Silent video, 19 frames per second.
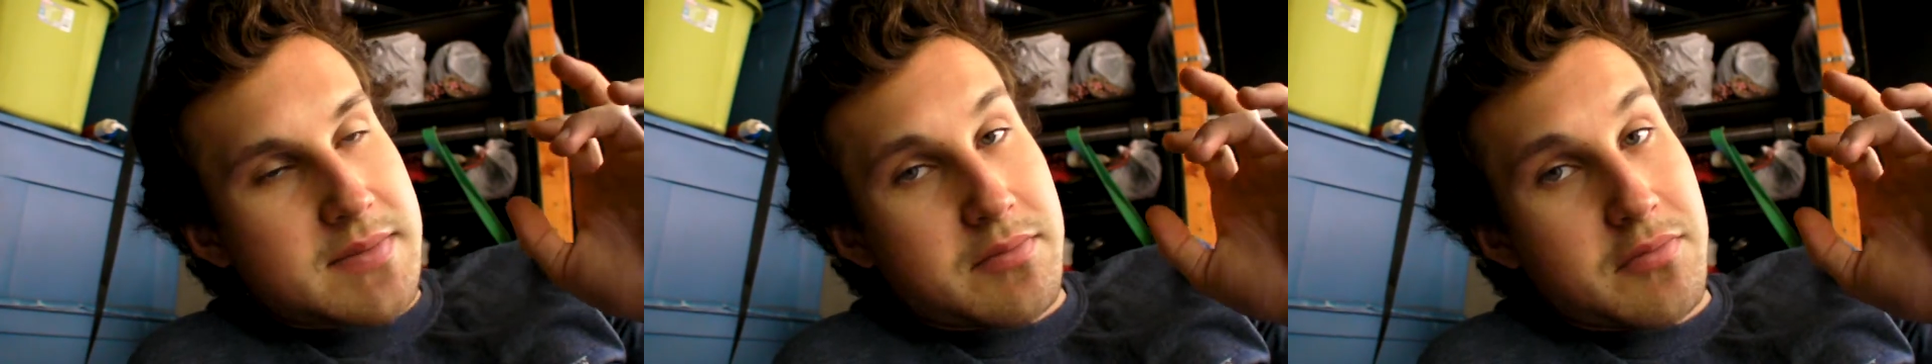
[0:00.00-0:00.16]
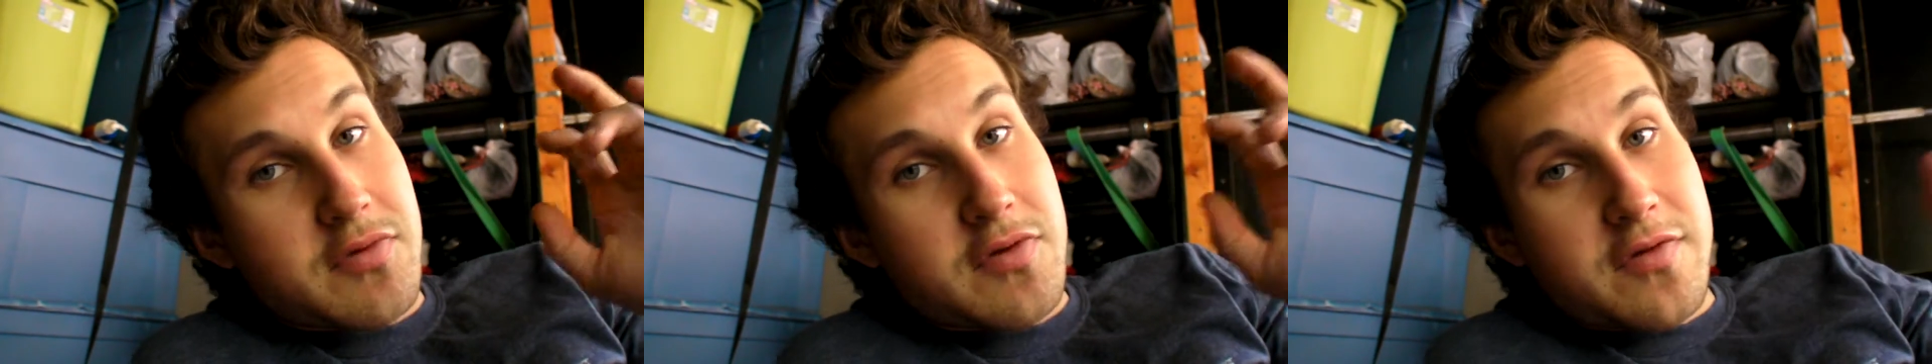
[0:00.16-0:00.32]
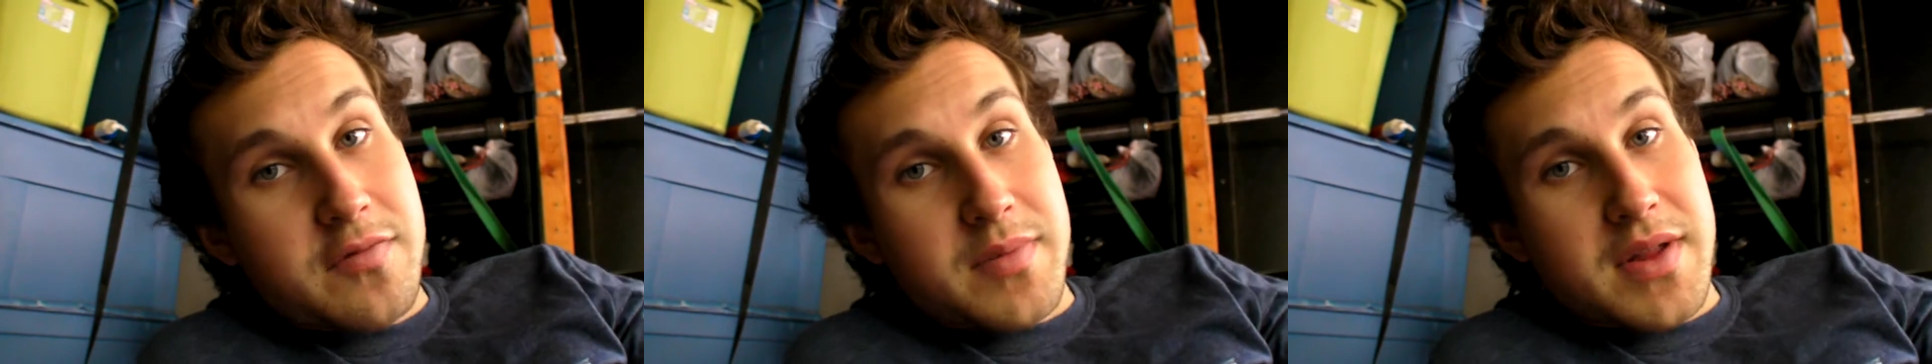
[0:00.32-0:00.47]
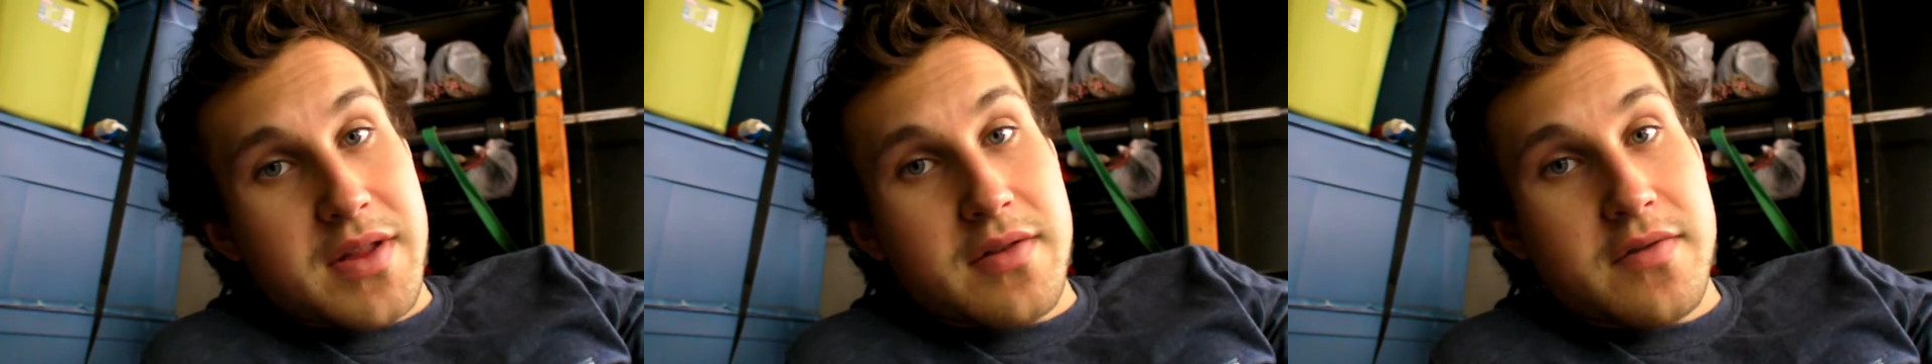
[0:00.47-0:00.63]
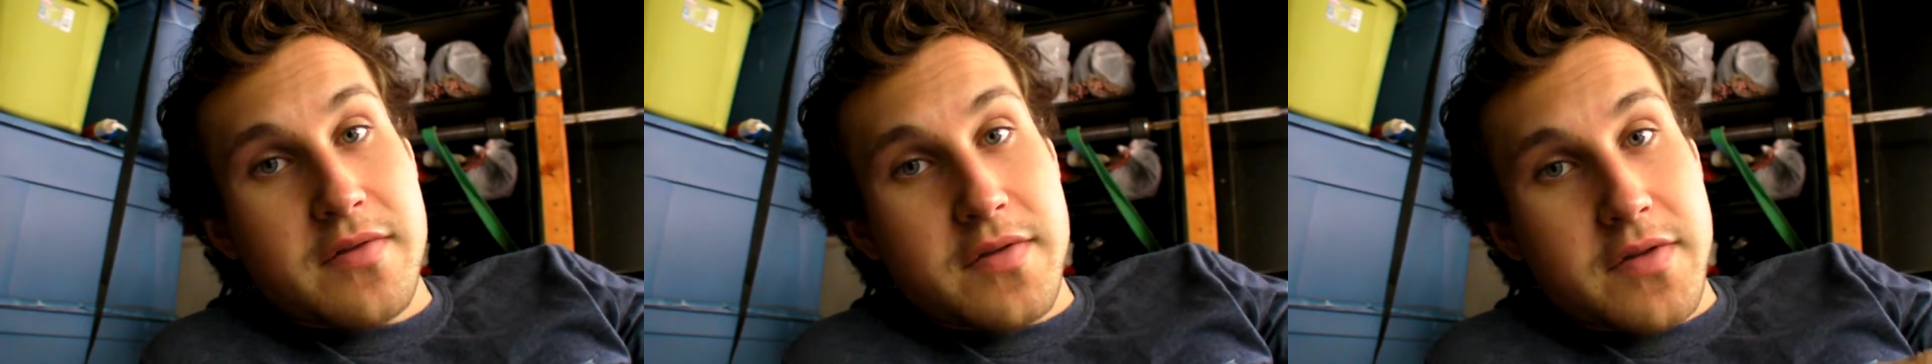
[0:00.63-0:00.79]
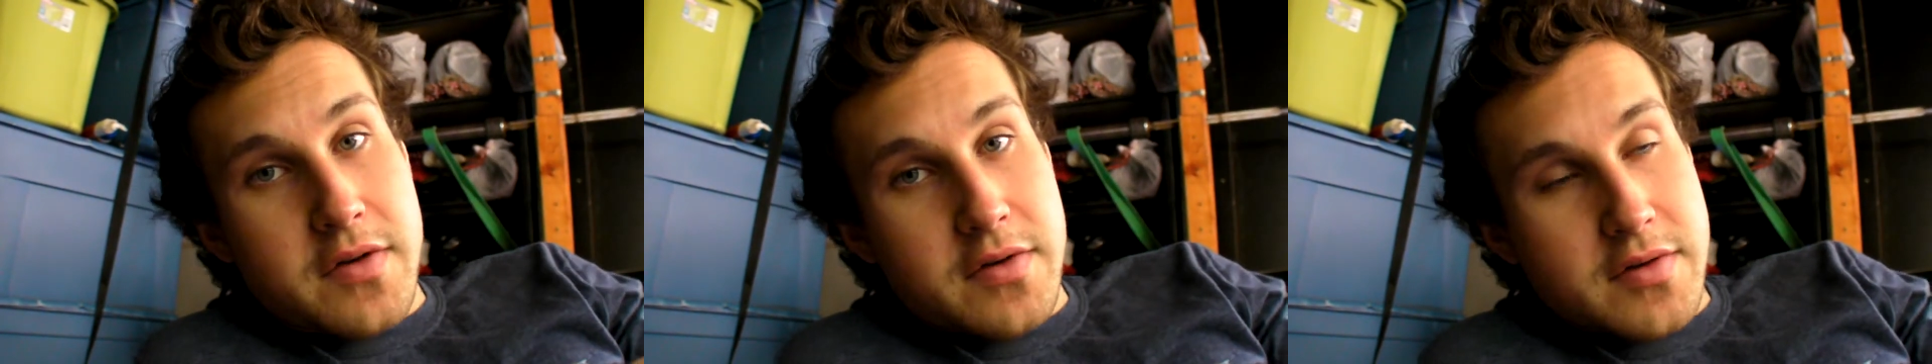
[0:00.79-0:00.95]
movement
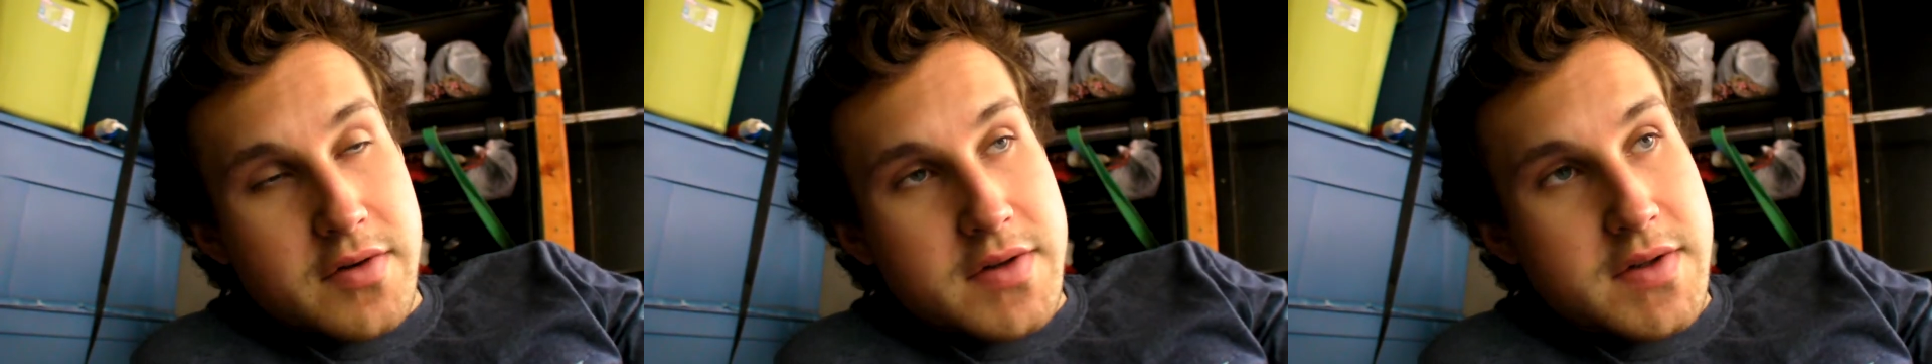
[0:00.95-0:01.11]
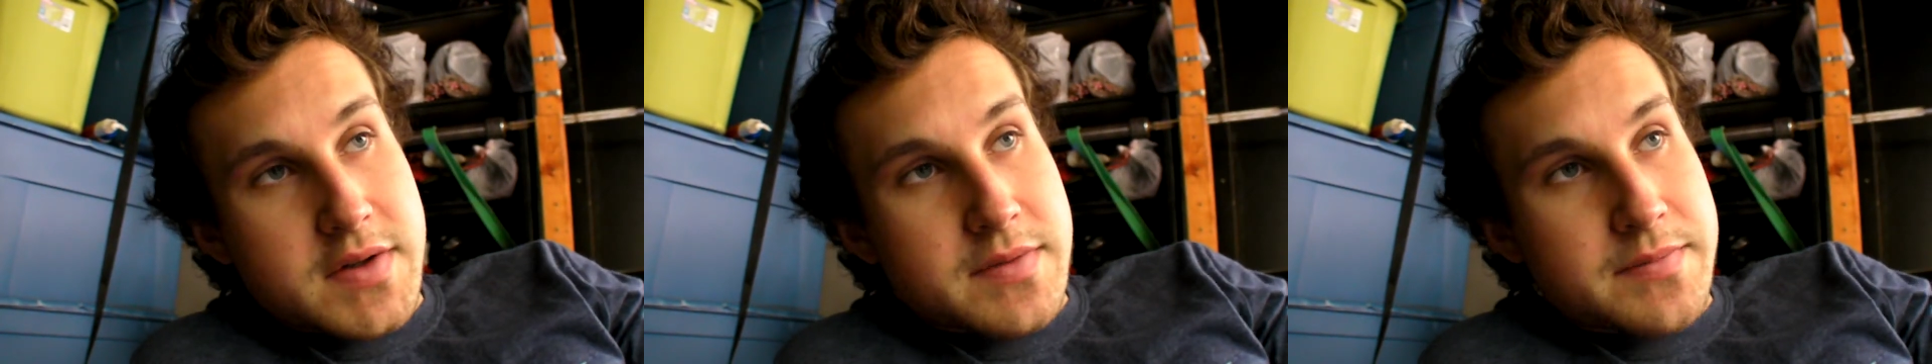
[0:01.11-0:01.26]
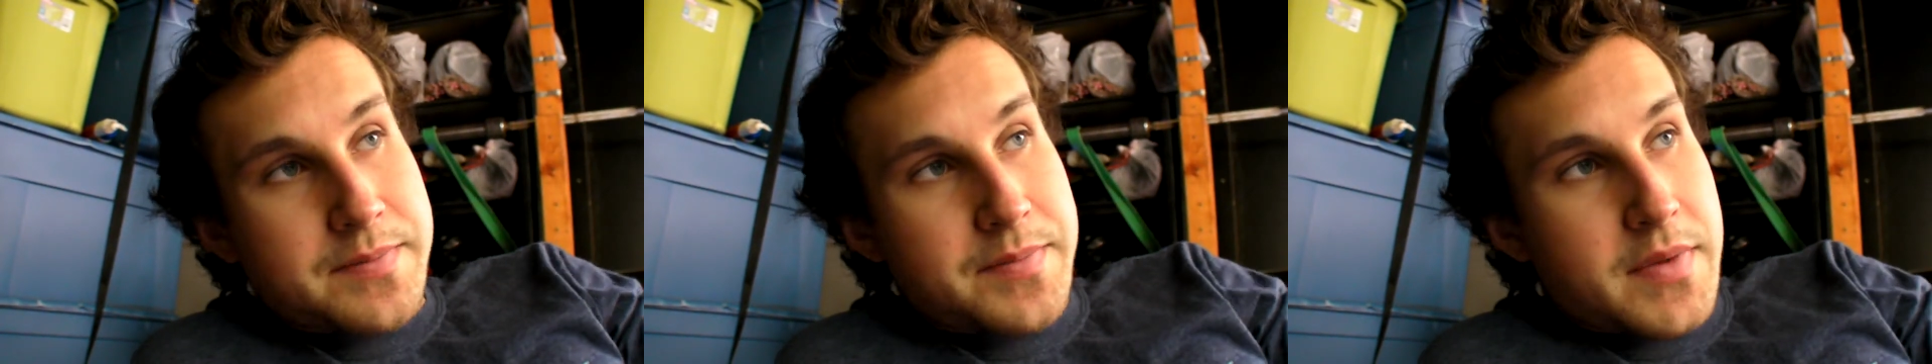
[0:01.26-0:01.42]
first.